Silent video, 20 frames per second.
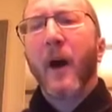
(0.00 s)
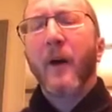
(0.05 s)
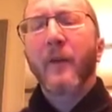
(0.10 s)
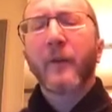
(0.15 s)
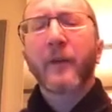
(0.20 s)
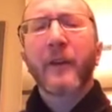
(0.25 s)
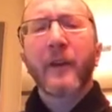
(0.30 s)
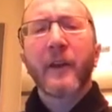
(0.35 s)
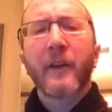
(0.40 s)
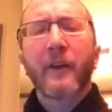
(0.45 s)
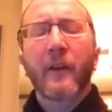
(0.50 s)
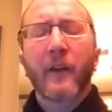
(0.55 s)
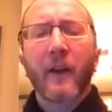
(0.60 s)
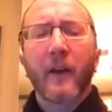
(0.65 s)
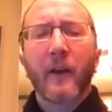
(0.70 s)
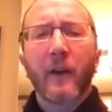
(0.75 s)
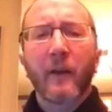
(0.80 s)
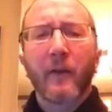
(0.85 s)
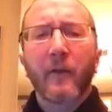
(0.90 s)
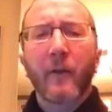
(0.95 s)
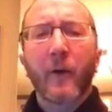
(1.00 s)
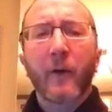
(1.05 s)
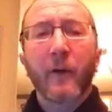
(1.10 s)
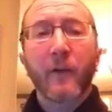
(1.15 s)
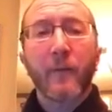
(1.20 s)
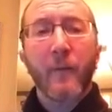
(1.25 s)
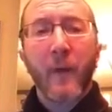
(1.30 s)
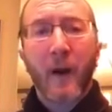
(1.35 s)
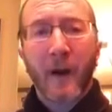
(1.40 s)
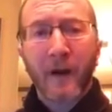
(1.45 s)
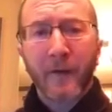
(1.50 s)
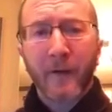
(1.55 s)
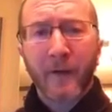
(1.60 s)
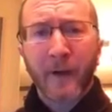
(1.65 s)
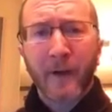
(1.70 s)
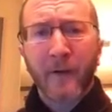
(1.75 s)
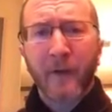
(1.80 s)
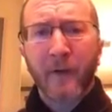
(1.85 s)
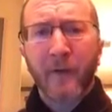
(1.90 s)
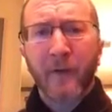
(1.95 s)
Other things as far as
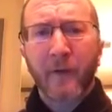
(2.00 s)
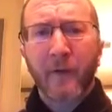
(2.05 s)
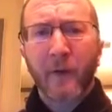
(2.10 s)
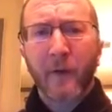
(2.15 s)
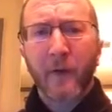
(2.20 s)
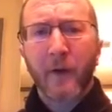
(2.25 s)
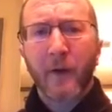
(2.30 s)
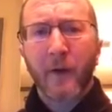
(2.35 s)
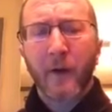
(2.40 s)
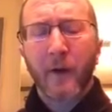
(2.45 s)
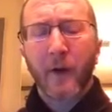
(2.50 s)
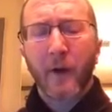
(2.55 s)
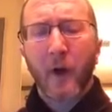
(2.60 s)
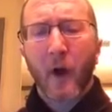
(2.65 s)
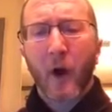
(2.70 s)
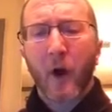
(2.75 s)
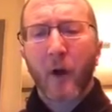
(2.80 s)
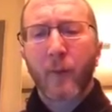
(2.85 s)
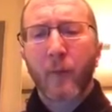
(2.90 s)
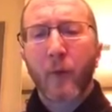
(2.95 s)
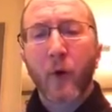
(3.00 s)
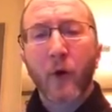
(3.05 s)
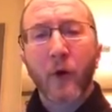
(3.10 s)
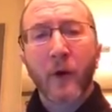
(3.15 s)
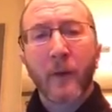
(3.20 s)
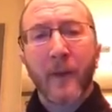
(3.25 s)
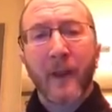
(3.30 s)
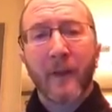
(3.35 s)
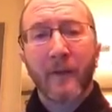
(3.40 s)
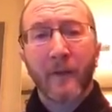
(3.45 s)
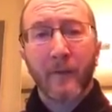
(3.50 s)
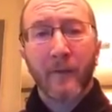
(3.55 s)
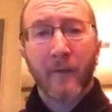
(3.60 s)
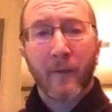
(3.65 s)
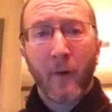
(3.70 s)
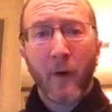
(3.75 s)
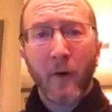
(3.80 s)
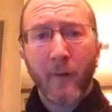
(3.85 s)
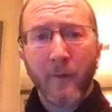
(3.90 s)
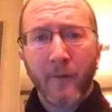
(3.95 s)
monitoring is concerned, our program has
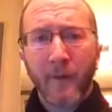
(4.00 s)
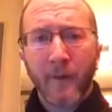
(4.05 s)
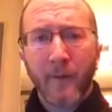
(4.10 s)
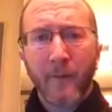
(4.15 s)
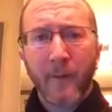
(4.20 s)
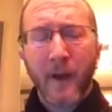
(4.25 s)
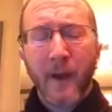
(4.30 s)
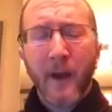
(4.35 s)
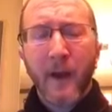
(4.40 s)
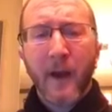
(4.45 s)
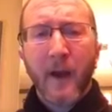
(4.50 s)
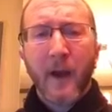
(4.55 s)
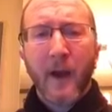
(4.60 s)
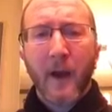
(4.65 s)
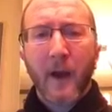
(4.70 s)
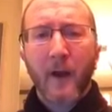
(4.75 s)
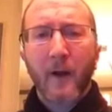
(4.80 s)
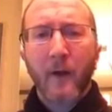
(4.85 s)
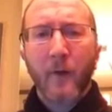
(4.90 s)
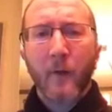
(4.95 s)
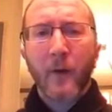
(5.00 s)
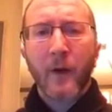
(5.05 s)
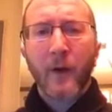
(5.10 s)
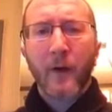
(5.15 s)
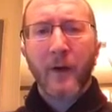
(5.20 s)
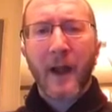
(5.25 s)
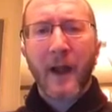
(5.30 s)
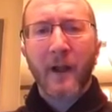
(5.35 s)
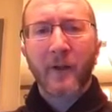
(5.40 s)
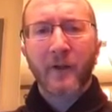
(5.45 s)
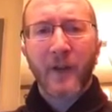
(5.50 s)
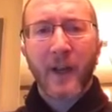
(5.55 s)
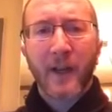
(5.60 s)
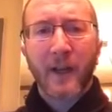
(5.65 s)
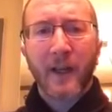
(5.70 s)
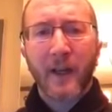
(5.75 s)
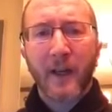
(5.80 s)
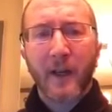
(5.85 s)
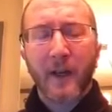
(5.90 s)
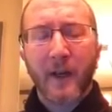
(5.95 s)
evolved. We are now
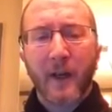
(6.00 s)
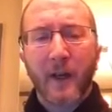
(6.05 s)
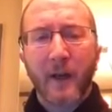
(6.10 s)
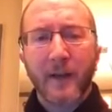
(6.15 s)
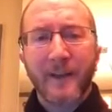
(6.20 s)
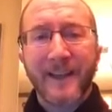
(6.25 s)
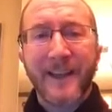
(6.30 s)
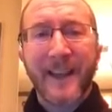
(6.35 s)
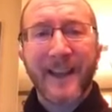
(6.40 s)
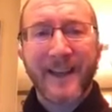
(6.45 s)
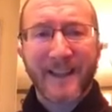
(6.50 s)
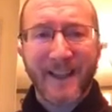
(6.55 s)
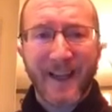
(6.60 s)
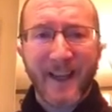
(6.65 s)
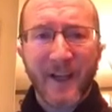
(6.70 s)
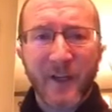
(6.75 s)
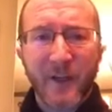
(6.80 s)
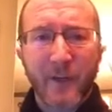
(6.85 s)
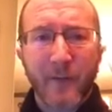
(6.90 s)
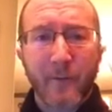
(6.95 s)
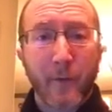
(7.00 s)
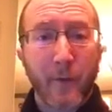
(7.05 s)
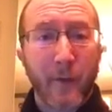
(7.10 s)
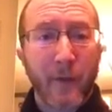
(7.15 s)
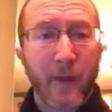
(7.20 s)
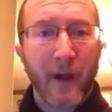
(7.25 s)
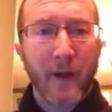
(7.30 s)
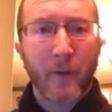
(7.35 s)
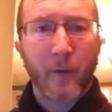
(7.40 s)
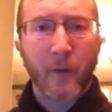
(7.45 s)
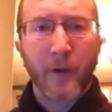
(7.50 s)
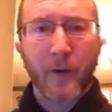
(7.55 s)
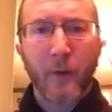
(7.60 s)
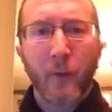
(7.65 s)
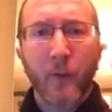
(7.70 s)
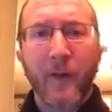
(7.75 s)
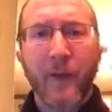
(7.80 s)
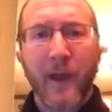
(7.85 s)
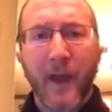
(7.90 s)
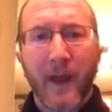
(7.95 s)
checking TSH for
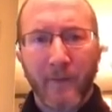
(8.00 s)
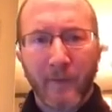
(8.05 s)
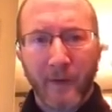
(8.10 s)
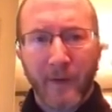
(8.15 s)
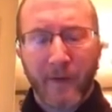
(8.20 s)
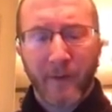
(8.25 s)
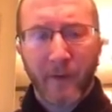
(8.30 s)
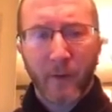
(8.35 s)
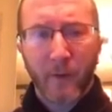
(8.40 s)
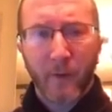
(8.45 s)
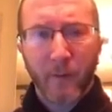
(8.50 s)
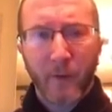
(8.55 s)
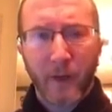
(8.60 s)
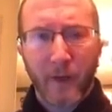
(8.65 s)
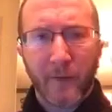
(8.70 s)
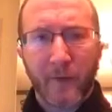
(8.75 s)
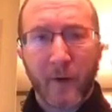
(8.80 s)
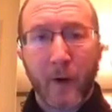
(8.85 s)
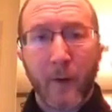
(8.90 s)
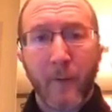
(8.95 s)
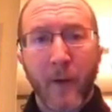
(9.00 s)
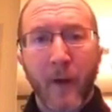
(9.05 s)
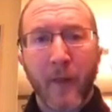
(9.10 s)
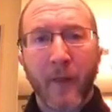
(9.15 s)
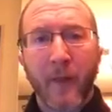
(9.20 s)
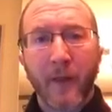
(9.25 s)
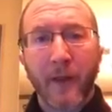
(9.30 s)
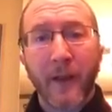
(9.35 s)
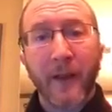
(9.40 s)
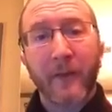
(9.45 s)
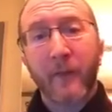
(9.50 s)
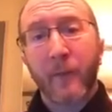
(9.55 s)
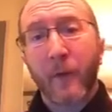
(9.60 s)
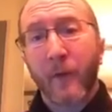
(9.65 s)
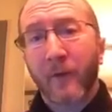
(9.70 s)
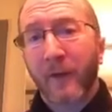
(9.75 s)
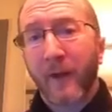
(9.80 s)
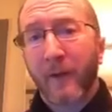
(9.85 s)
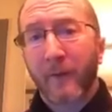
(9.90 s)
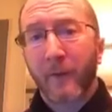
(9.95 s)
thyroid with every single blood draw monthly as
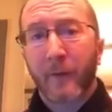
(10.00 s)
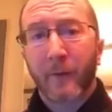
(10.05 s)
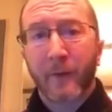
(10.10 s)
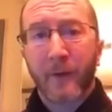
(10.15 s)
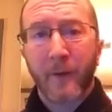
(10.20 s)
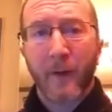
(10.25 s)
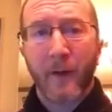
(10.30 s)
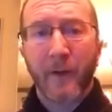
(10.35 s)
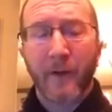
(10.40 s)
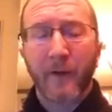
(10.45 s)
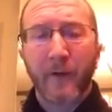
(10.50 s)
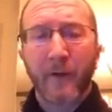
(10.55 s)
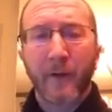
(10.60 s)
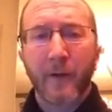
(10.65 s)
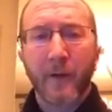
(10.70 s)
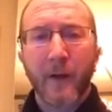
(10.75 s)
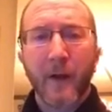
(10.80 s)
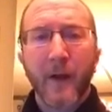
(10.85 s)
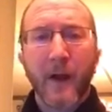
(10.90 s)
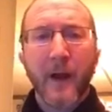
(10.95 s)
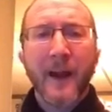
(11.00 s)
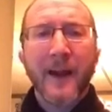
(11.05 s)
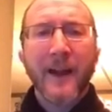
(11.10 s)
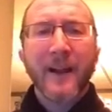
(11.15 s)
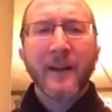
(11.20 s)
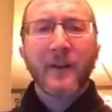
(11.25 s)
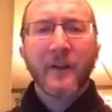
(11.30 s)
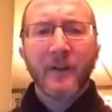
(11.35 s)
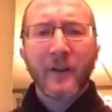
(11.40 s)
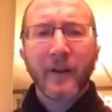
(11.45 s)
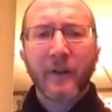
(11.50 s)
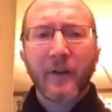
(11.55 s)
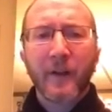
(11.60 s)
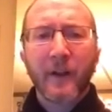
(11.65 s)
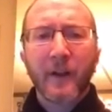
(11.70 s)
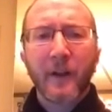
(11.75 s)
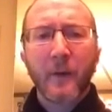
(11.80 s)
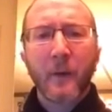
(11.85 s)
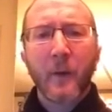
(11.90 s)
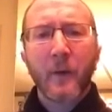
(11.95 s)
opposed to every 3 months.
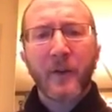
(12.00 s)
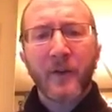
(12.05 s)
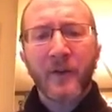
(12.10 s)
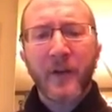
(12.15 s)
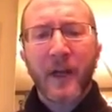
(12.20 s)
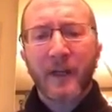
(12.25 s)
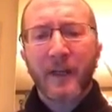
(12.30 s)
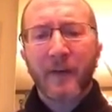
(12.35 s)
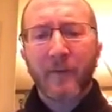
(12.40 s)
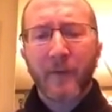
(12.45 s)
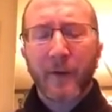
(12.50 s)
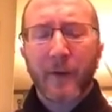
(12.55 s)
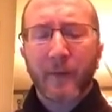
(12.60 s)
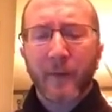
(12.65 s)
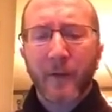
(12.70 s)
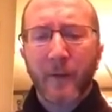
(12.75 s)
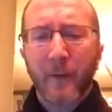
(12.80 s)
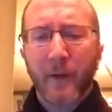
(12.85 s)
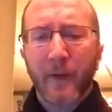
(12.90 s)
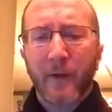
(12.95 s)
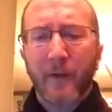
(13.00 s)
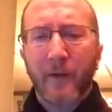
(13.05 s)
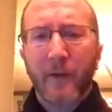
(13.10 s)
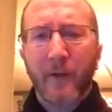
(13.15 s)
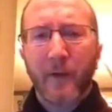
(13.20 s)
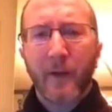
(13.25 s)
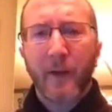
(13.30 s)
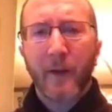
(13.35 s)
Logistically, when we checked every 3 months,